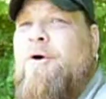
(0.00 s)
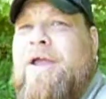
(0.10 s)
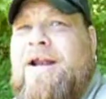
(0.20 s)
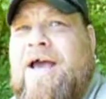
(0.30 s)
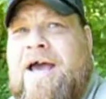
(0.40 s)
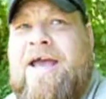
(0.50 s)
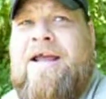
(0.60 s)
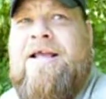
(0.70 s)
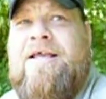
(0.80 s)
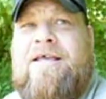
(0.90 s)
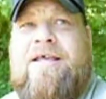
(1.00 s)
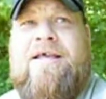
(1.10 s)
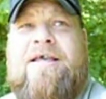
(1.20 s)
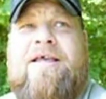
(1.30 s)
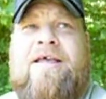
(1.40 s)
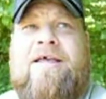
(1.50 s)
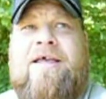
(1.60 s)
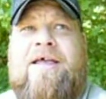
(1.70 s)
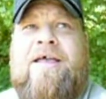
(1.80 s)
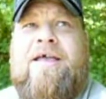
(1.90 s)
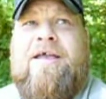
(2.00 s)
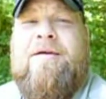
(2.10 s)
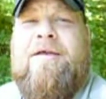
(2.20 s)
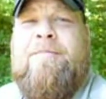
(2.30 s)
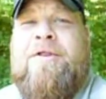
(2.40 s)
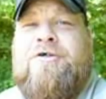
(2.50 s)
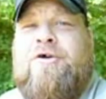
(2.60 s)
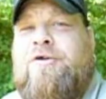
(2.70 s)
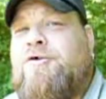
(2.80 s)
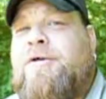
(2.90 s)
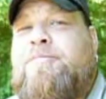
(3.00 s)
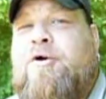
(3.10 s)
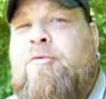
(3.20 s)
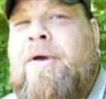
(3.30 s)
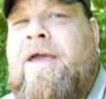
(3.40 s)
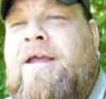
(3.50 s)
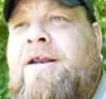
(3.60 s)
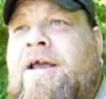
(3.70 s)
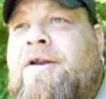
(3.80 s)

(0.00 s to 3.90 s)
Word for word: how can I... I mean, there's only so much propane,